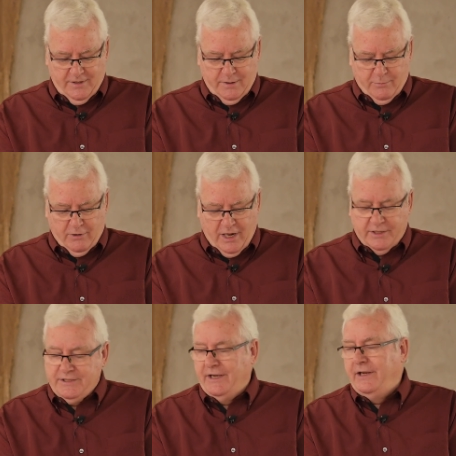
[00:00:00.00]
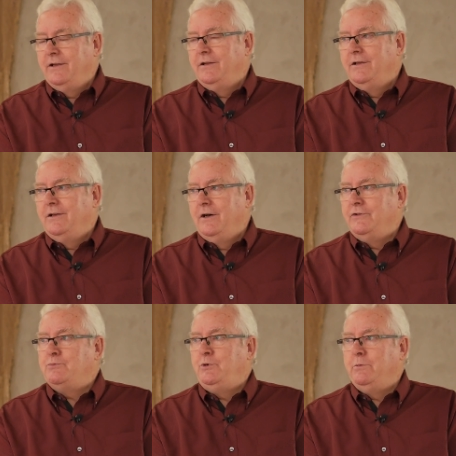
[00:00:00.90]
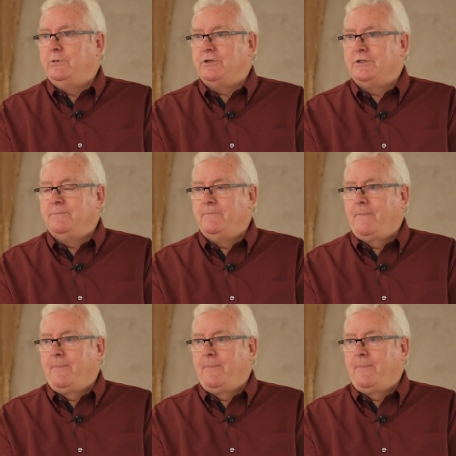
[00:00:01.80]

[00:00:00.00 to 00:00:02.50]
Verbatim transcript: the morality of its pupils.